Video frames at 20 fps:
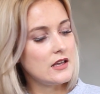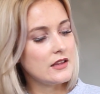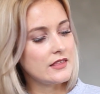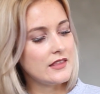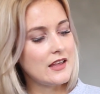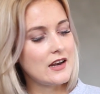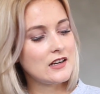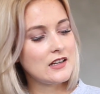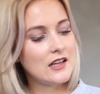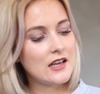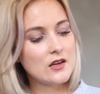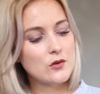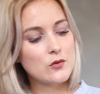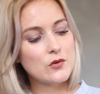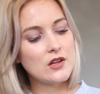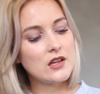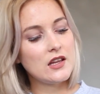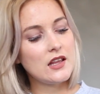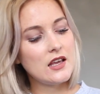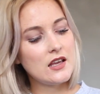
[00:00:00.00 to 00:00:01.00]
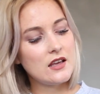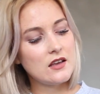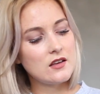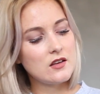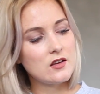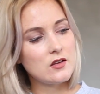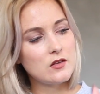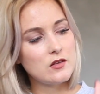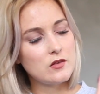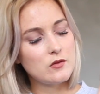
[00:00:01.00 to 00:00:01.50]
They're like really
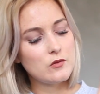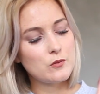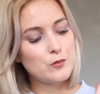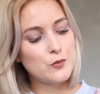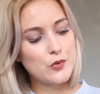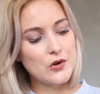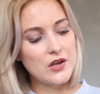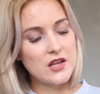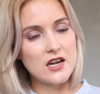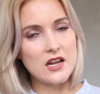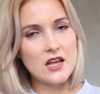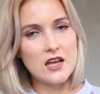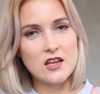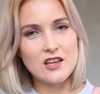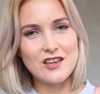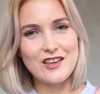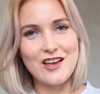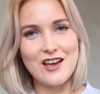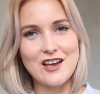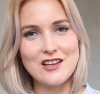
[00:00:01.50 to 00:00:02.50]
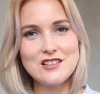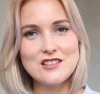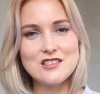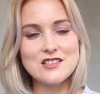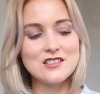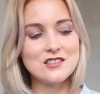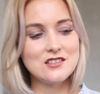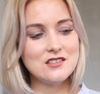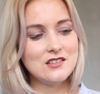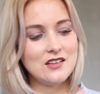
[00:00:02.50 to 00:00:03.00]
pretty
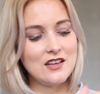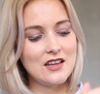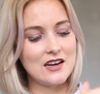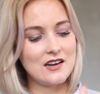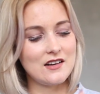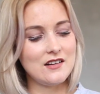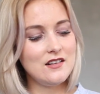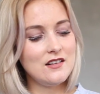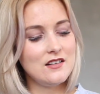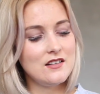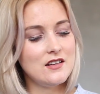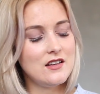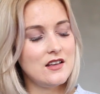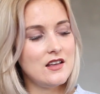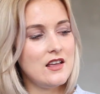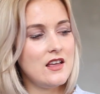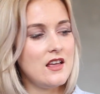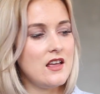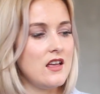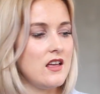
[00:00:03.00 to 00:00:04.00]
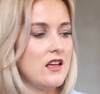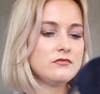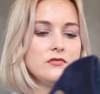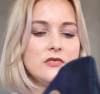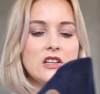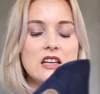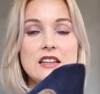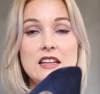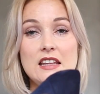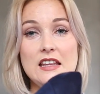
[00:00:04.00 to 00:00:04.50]
cut here.
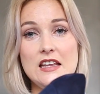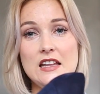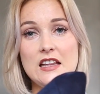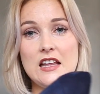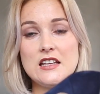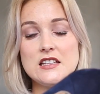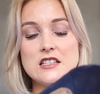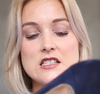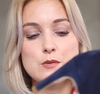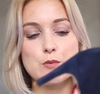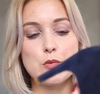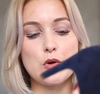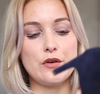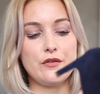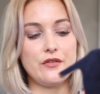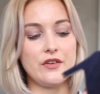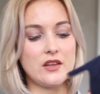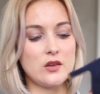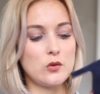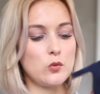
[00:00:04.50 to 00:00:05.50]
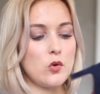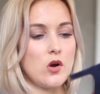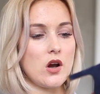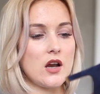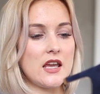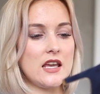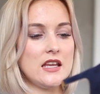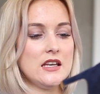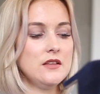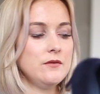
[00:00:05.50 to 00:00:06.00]
And the heel light is perfect to
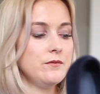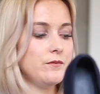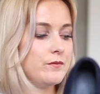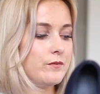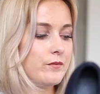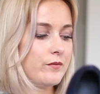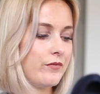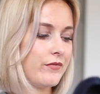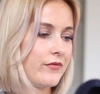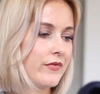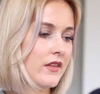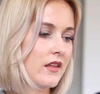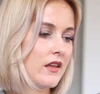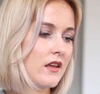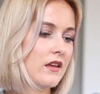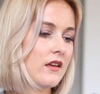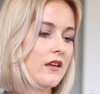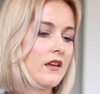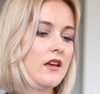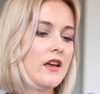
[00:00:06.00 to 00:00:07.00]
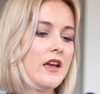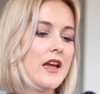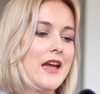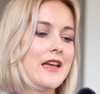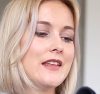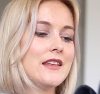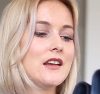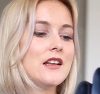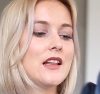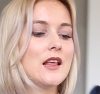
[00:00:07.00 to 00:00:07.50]
walk in.
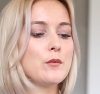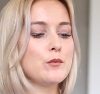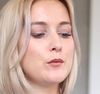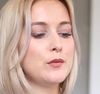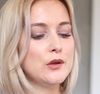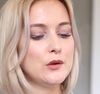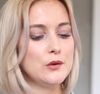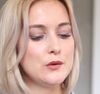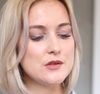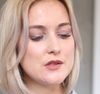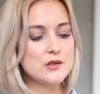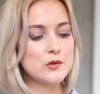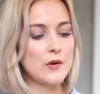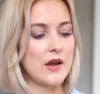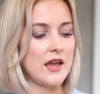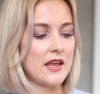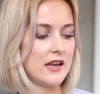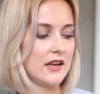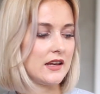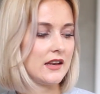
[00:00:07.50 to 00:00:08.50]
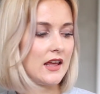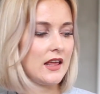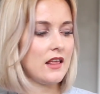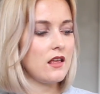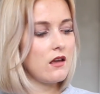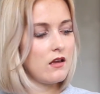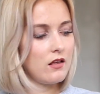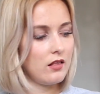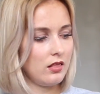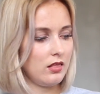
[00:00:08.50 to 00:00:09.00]
And they're like blue suede and I
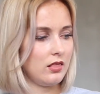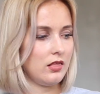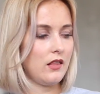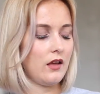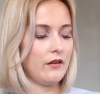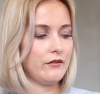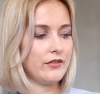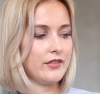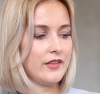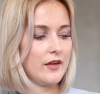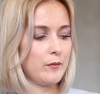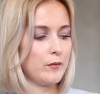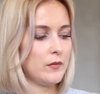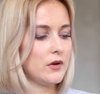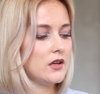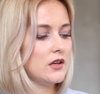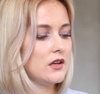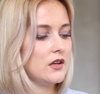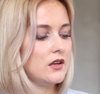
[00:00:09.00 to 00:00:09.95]
love them.